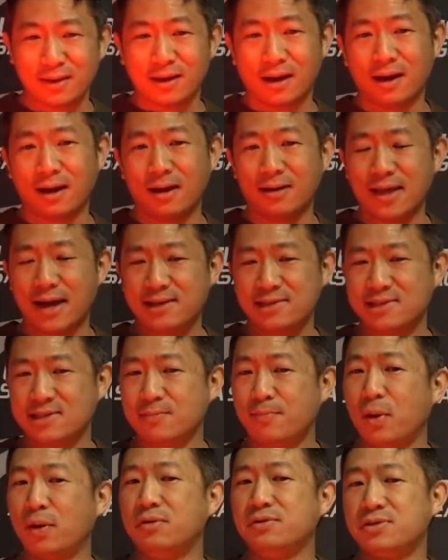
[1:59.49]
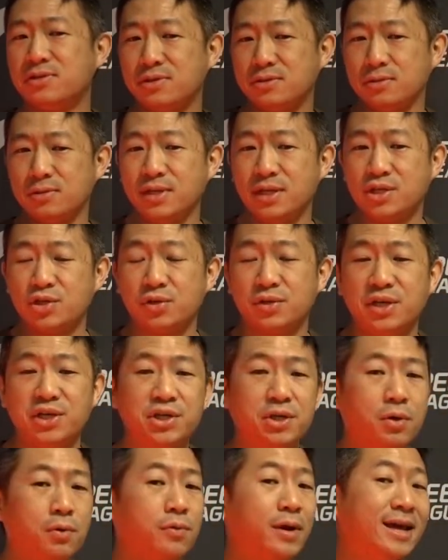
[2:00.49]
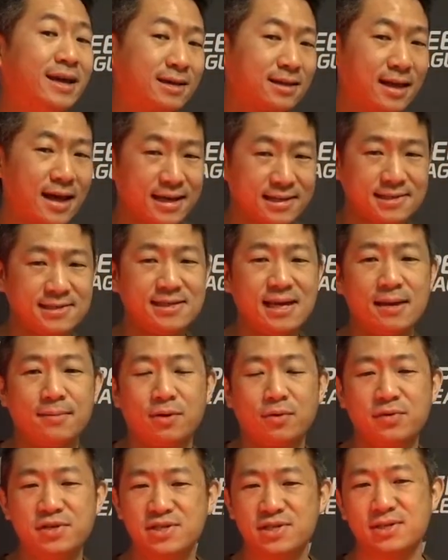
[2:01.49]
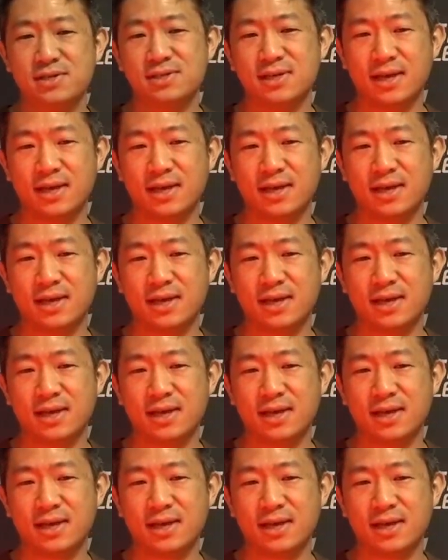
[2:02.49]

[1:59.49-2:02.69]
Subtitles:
That is as opposed to the traditional Ray-class saber, which is